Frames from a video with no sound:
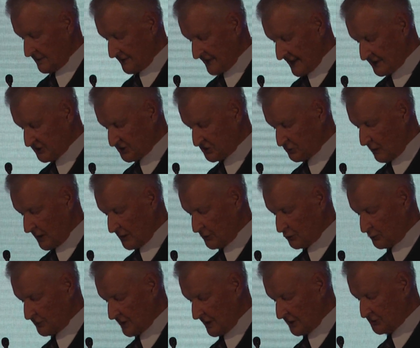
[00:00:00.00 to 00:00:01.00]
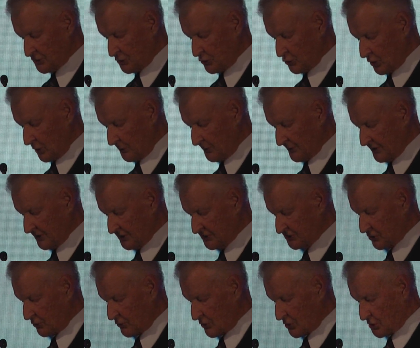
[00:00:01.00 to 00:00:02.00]
That is why today's Europe
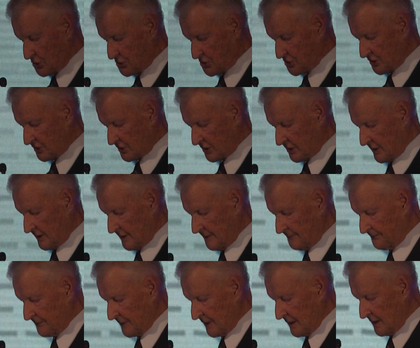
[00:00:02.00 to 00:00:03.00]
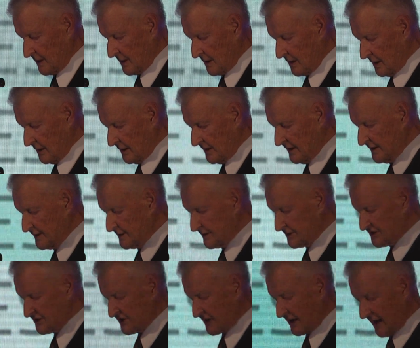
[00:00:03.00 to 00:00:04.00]
needs so urgently
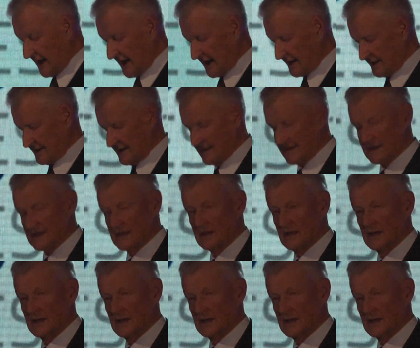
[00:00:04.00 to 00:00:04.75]
leaders guided